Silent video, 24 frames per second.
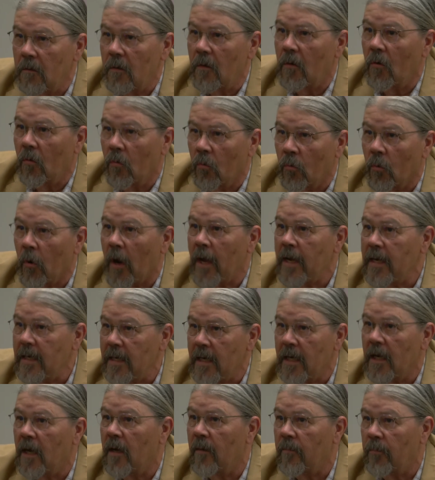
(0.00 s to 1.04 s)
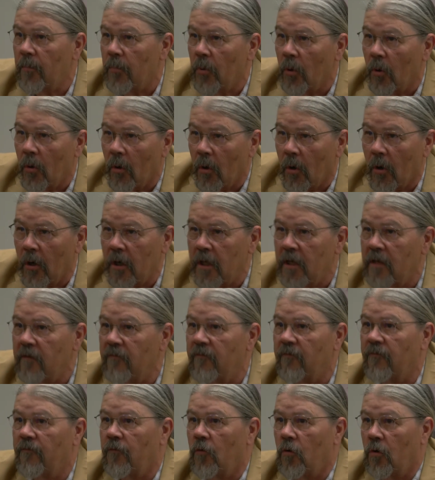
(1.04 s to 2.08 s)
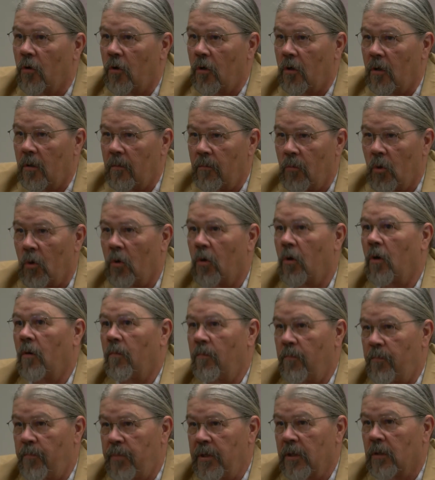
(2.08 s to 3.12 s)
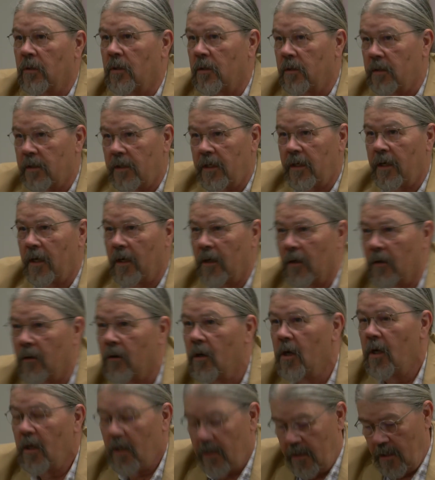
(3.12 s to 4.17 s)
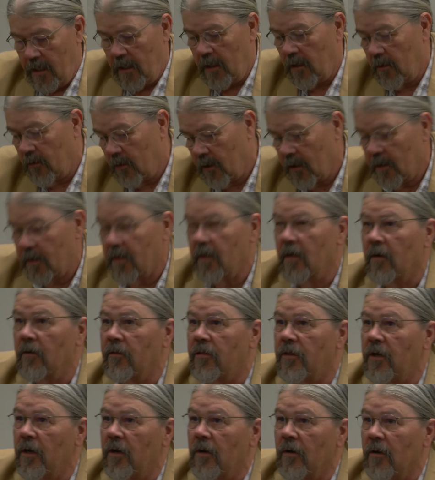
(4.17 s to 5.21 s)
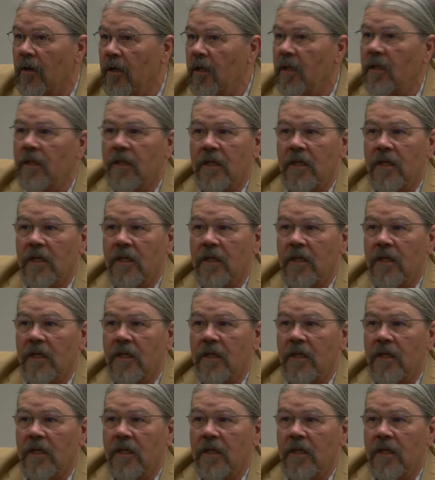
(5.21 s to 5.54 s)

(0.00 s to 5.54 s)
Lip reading: write up or inform or build they look at their theory,